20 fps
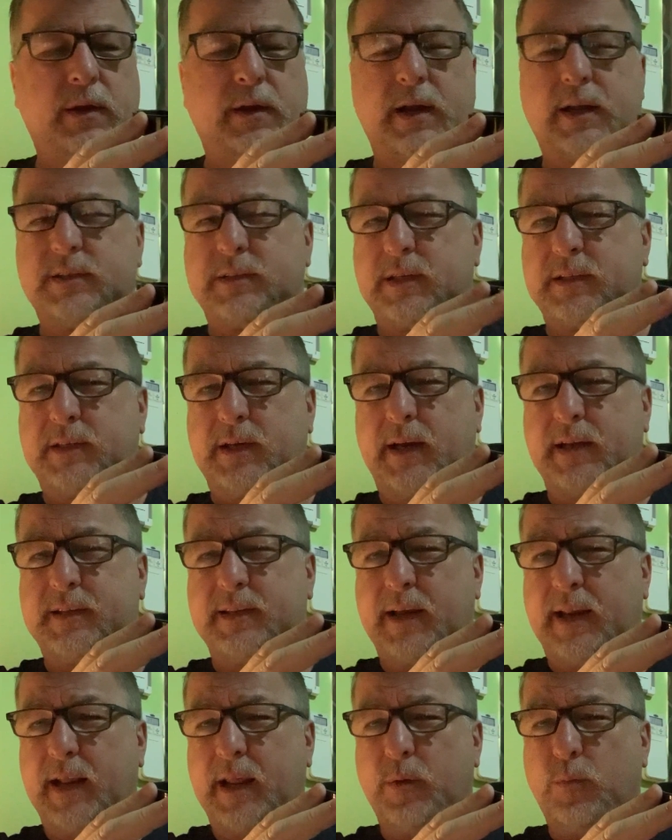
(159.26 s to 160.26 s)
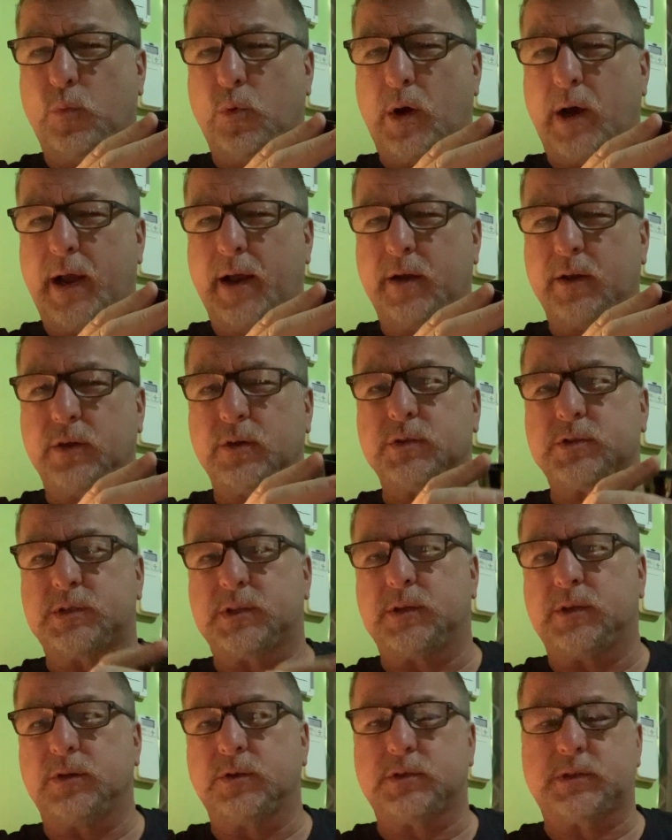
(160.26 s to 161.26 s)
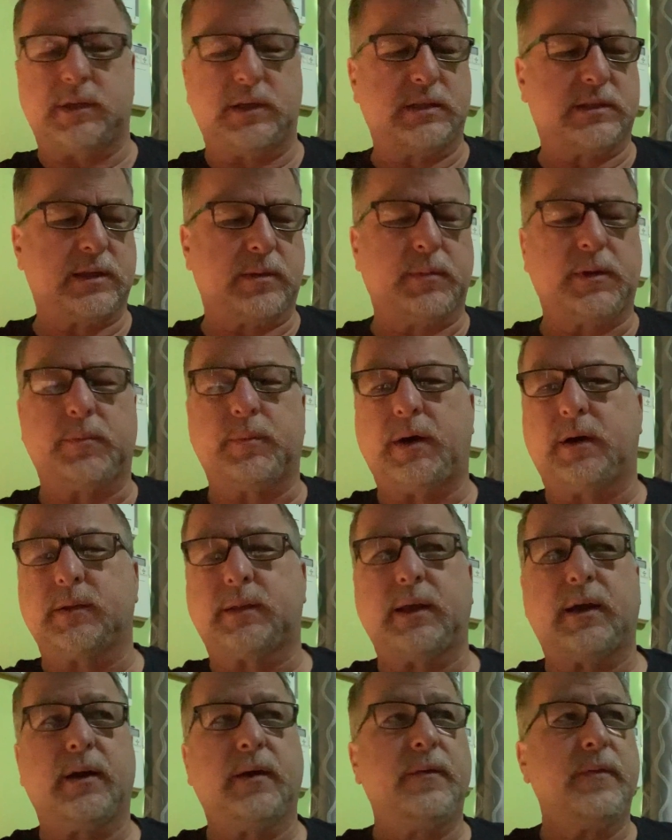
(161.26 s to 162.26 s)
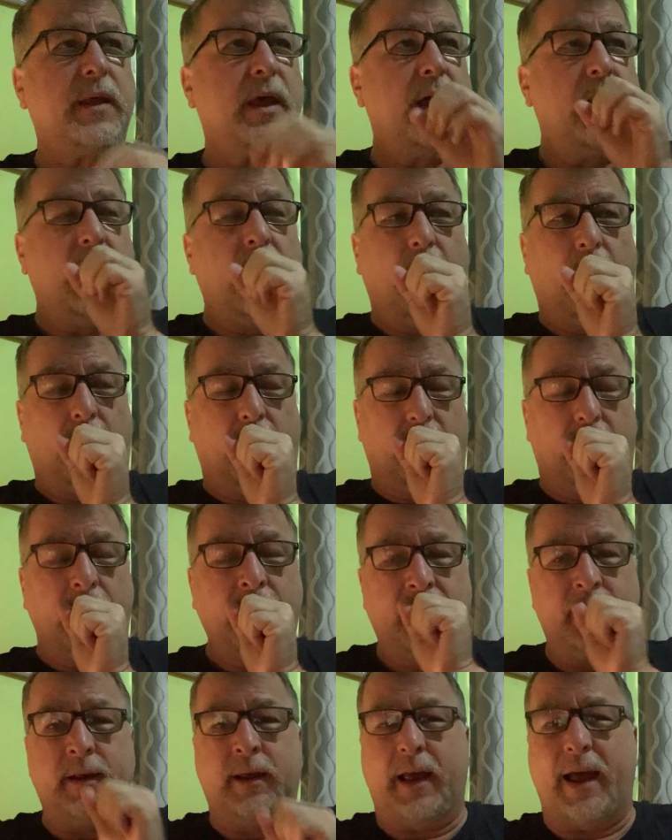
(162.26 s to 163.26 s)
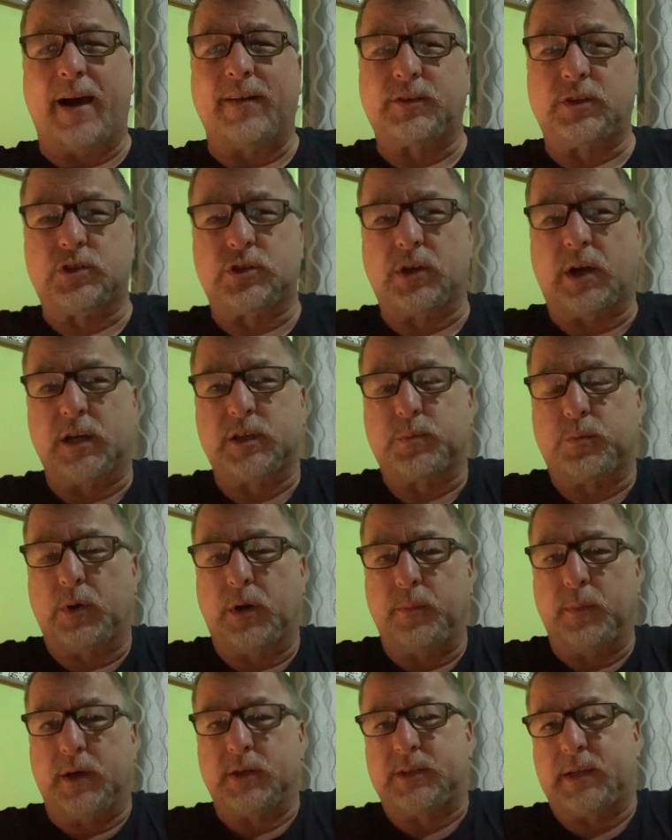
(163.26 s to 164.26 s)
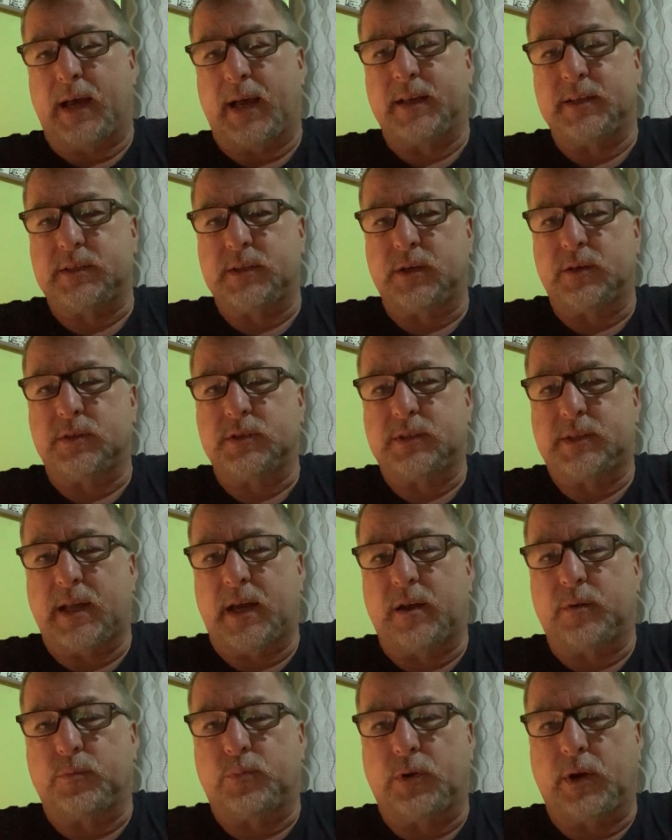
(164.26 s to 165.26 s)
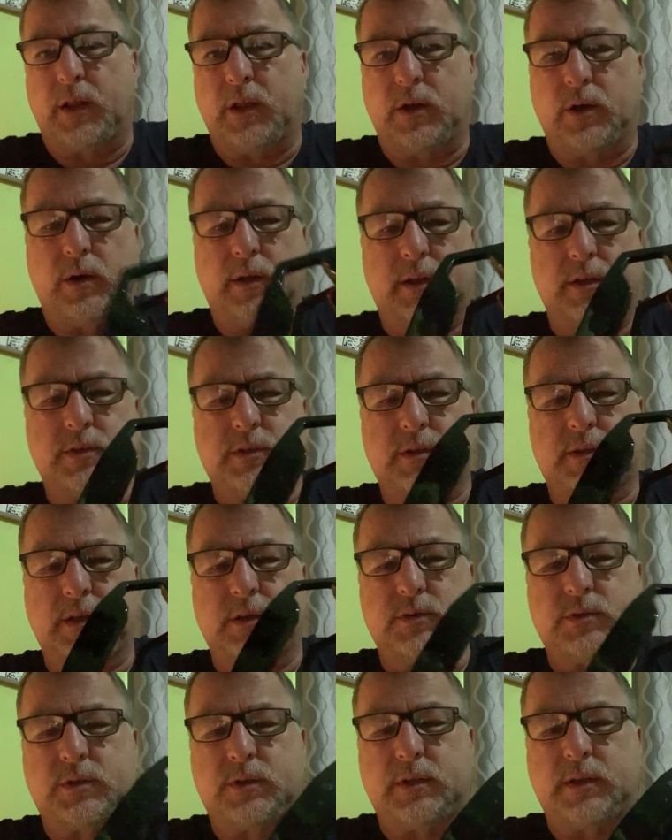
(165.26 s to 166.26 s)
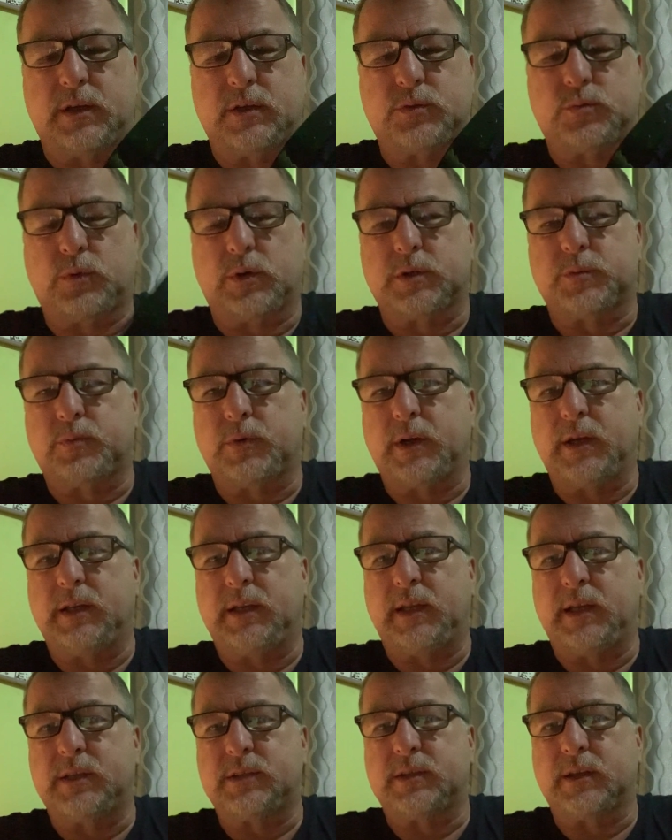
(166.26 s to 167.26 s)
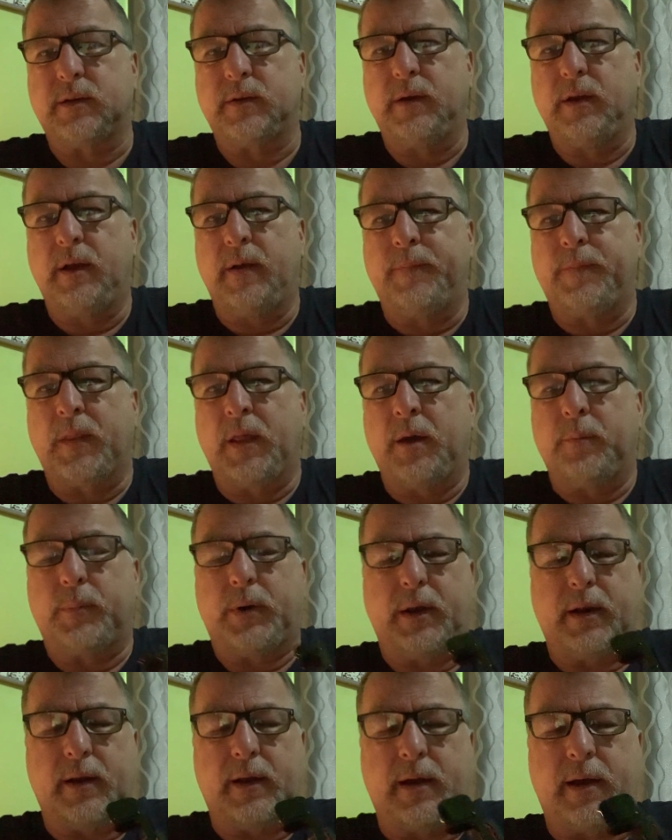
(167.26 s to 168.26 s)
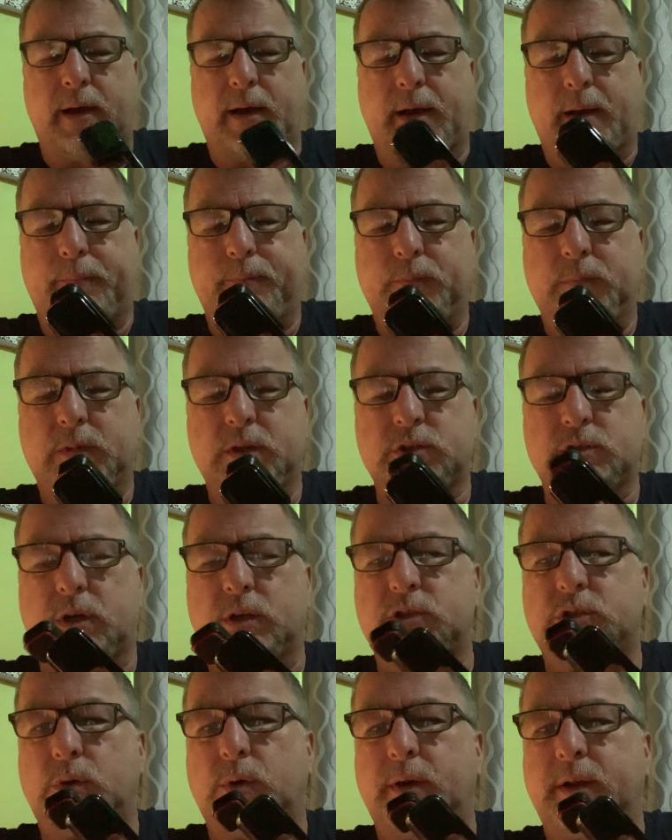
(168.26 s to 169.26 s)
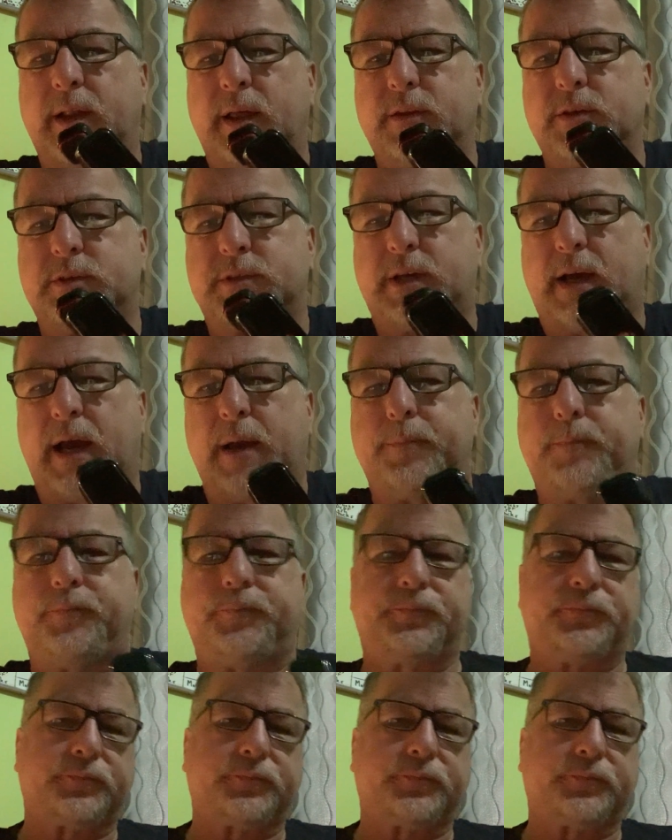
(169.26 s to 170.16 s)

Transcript: It's like titanium wire. You'll see some of them out there. Aftershocks pretty much has theirs down pretty good. Theirs works pretty decent. But there's also another type.